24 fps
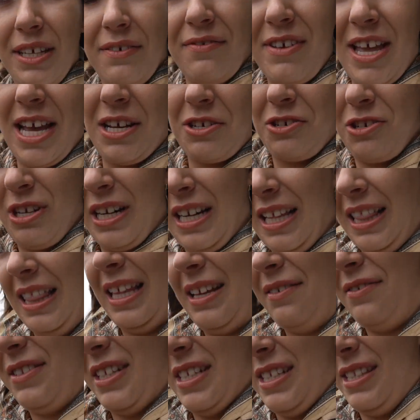that we actually
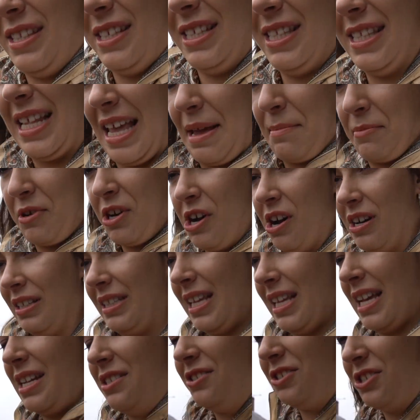lived in the same
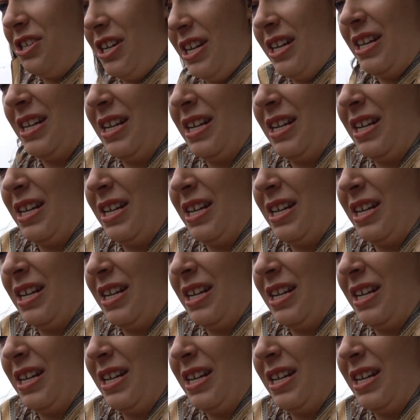cottage.